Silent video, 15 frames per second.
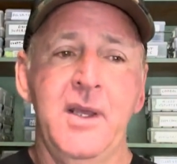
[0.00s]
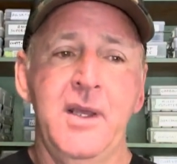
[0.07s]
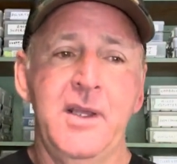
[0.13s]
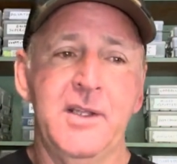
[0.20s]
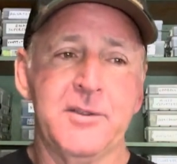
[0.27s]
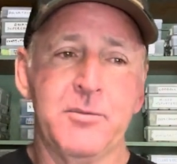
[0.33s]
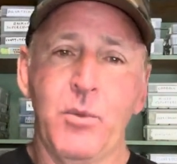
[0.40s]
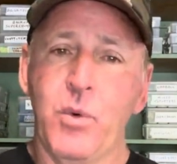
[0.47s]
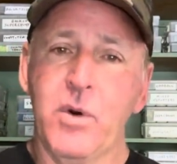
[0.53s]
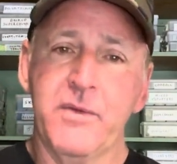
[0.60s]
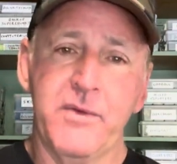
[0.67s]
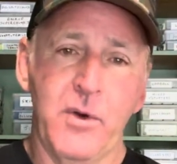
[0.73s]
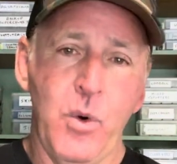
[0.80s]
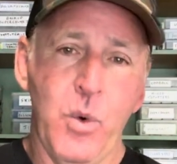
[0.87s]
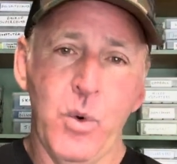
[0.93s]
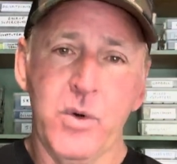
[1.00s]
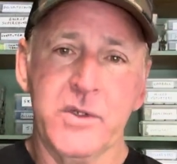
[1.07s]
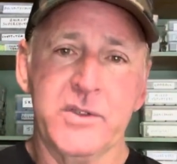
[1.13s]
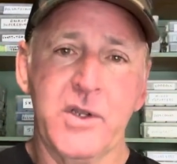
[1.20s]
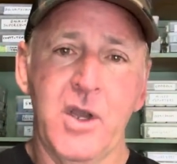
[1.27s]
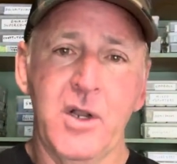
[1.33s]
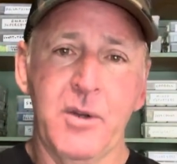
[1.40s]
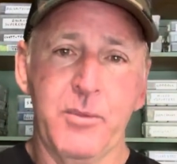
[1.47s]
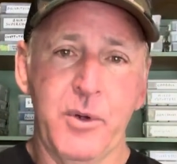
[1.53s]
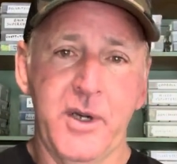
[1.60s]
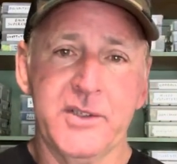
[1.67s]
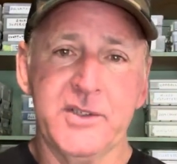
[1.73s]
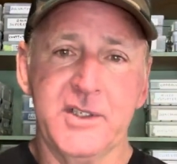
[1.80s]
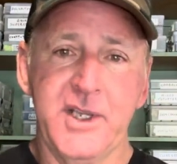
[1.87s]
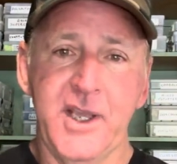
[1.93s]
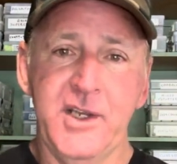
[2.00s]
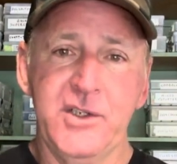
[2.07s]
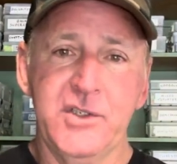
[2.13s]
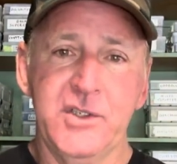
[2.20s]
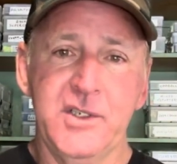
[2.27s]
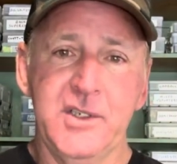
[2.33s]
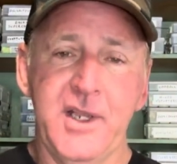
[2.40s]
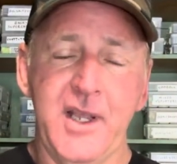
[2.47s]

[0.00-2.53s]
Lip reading: is more of a horizontal presentation,